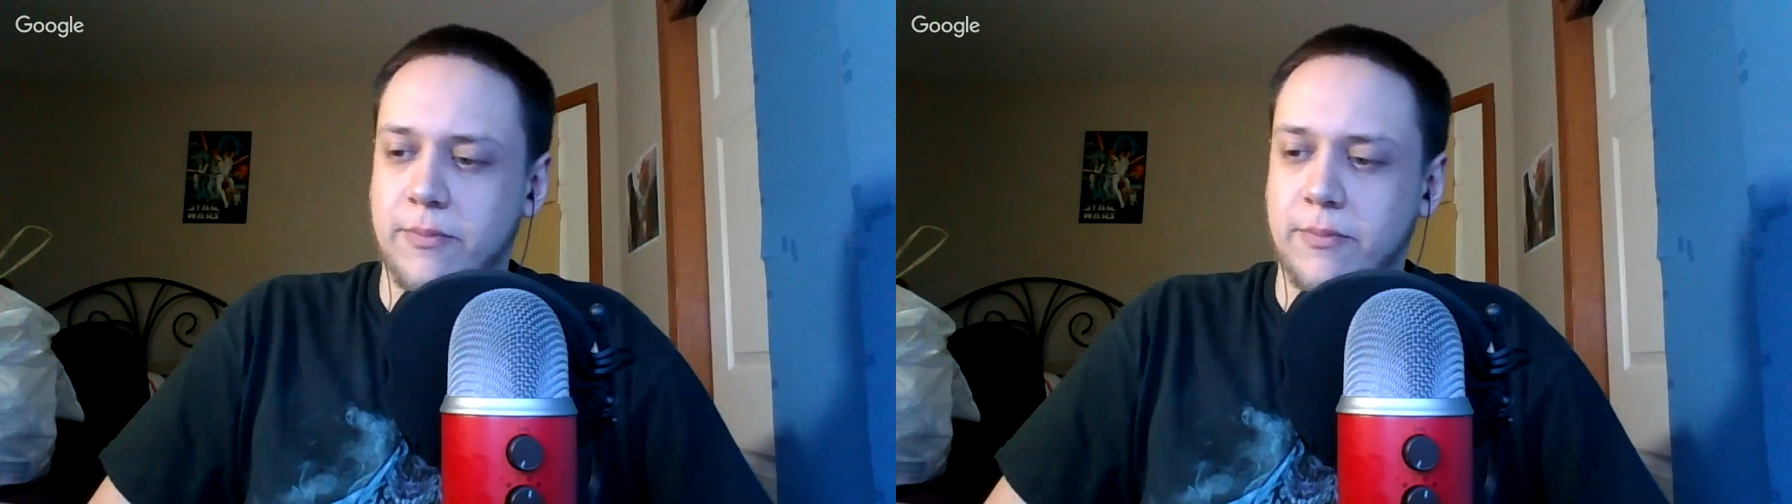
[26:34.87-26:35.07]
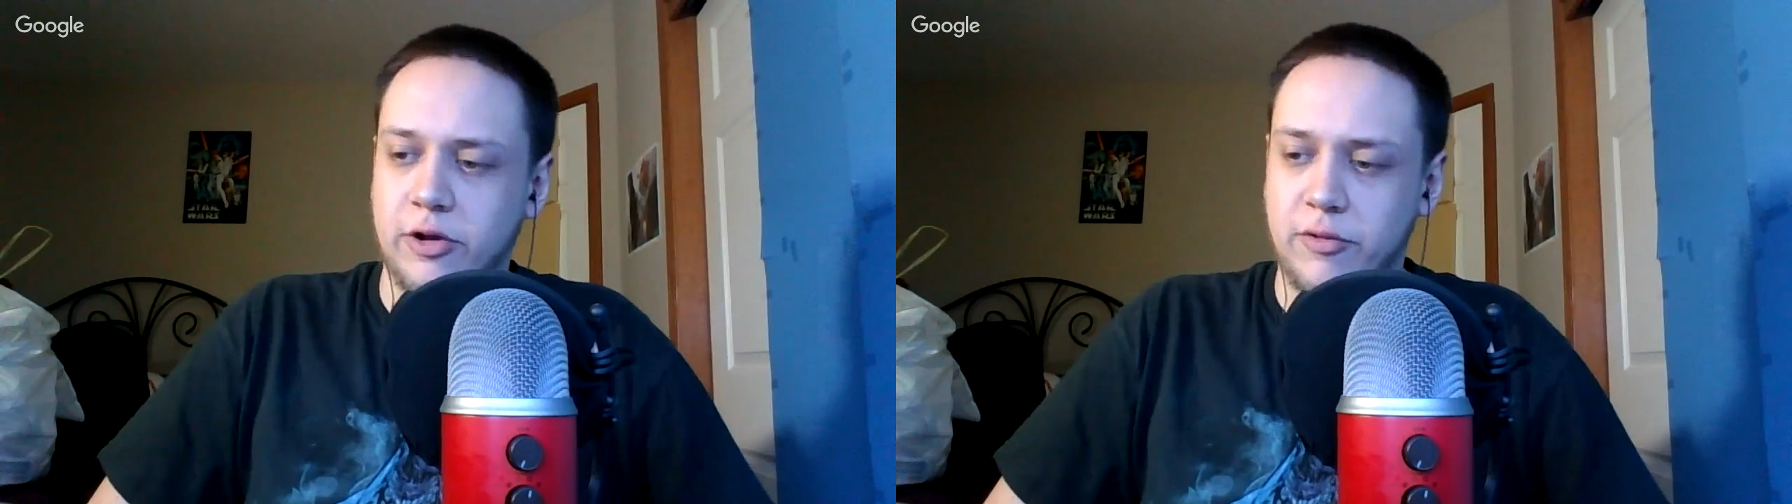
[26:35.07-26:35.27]

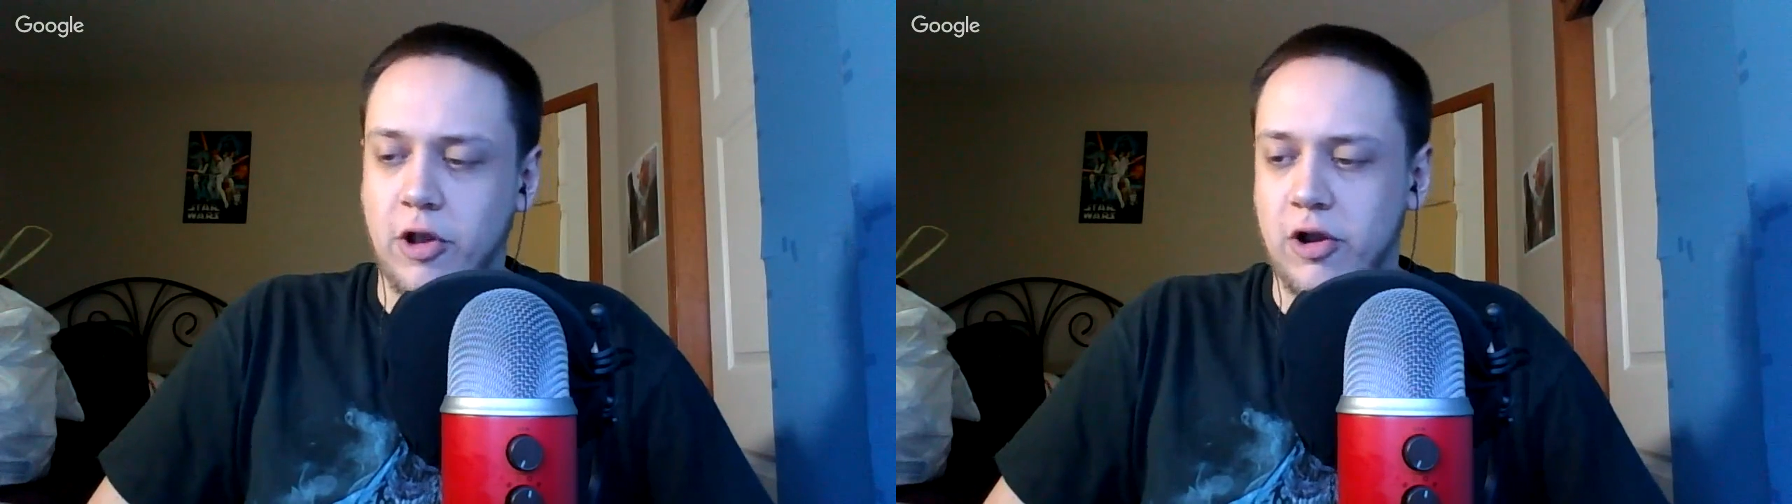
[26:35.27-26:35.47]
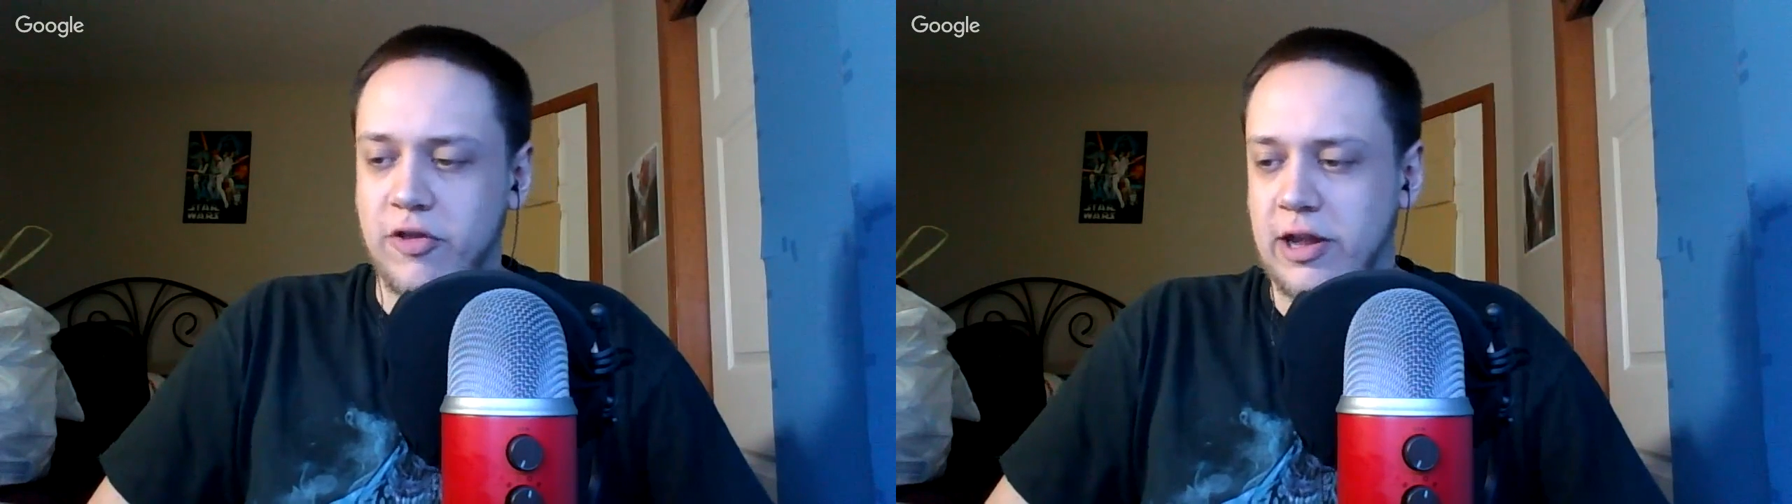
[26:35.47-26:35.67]
produce
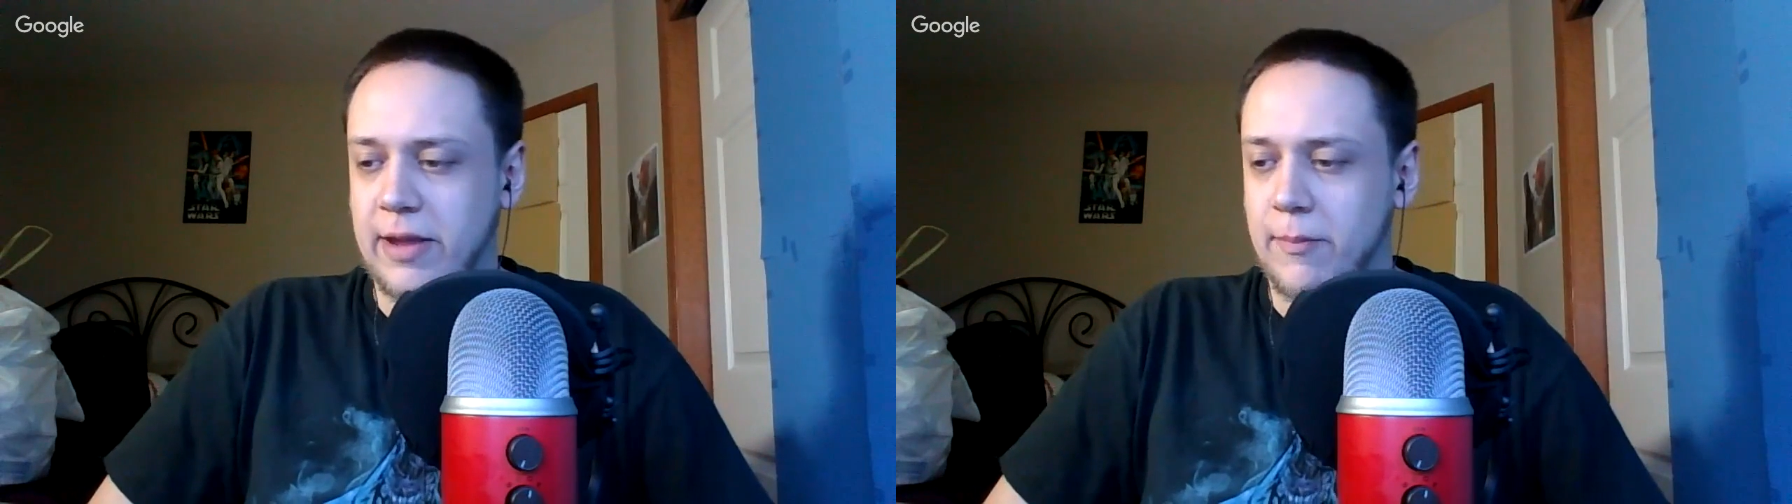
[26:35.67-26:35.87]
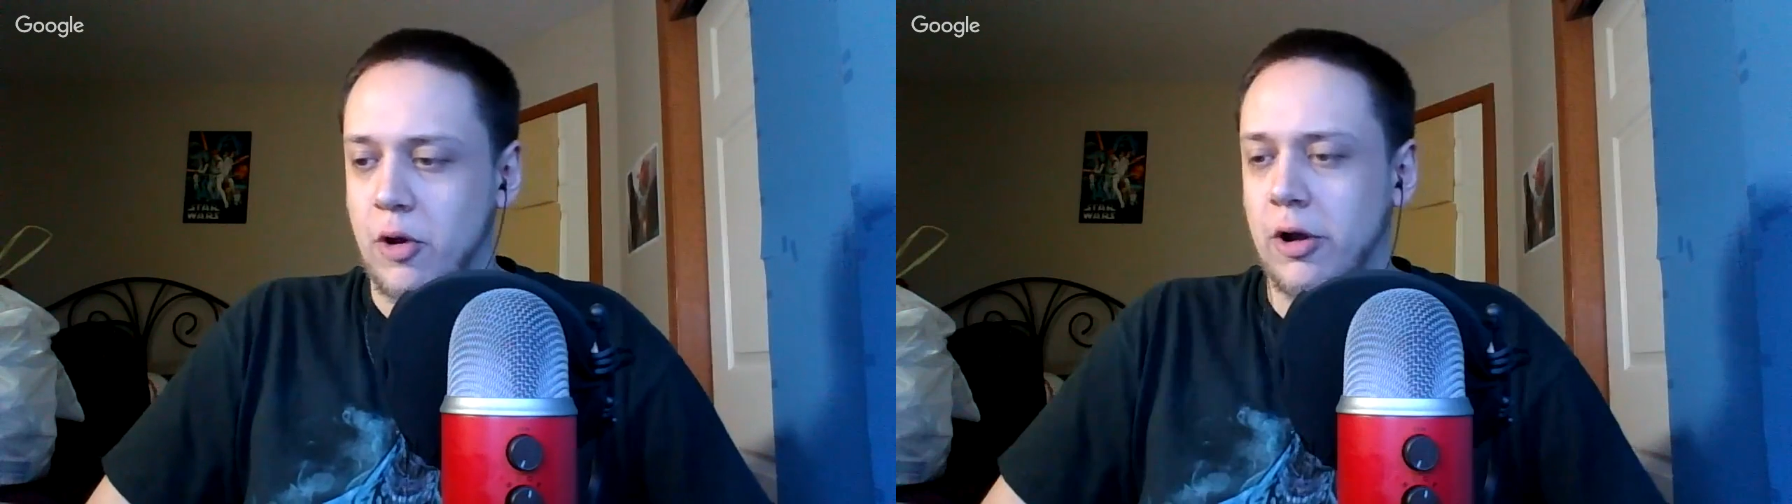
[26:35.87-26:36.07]
cards
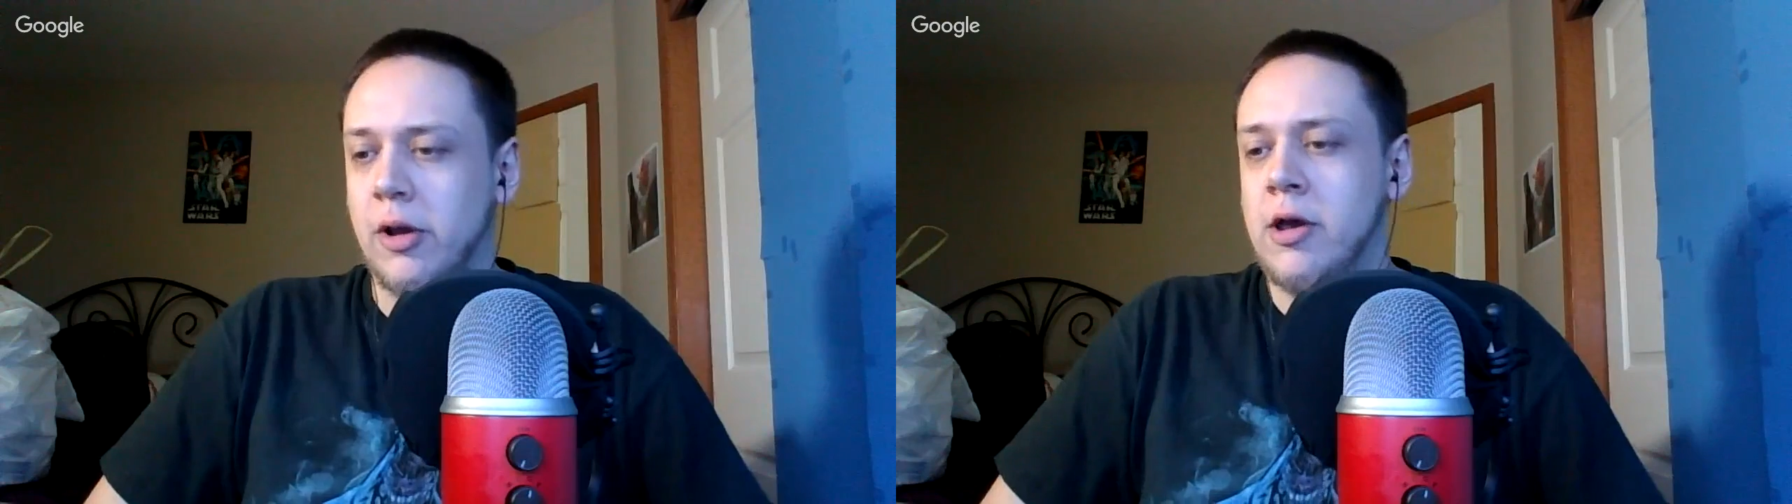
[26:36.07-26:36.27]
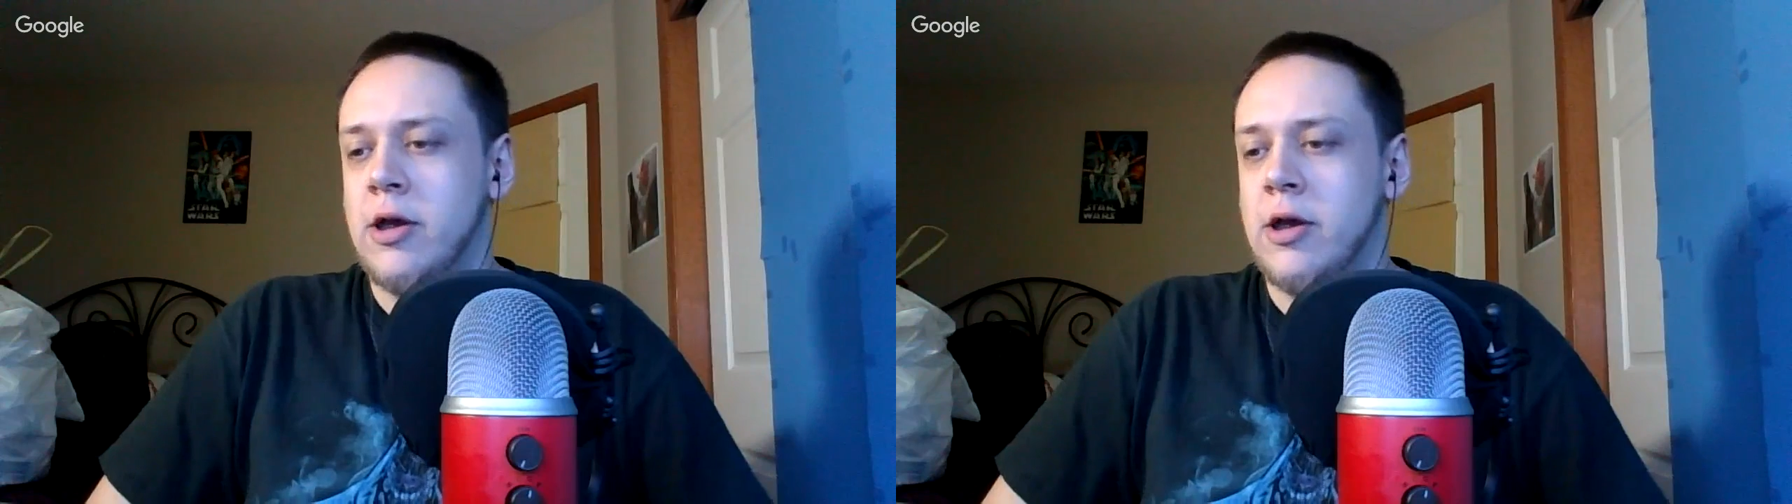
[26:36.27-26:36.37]
anymore.